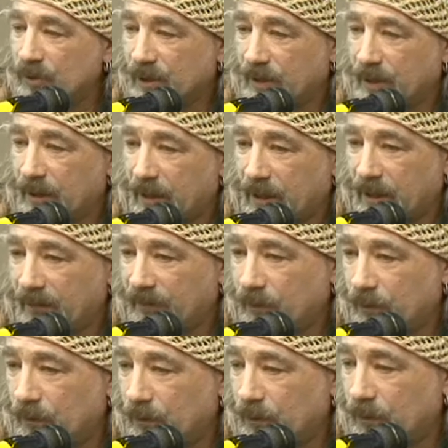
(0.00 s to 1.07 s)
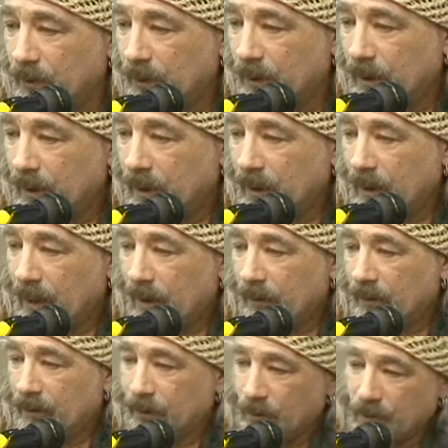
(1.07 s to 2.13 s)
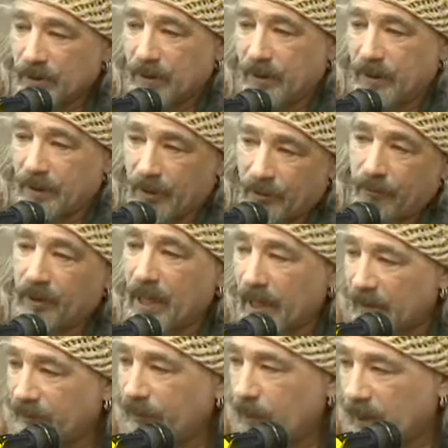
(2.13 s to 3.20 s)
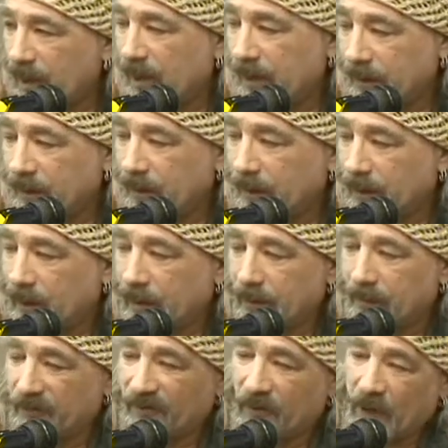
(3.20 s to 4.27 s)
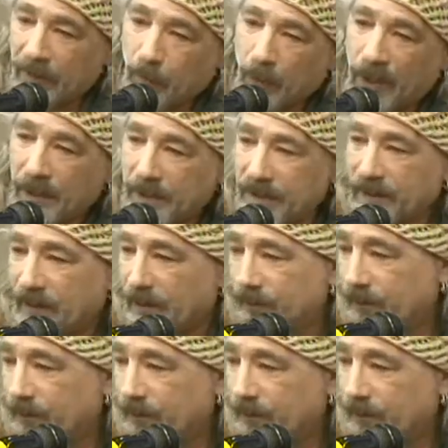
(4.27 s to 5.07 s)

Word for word: it, and if you use it in a creative way and find ways that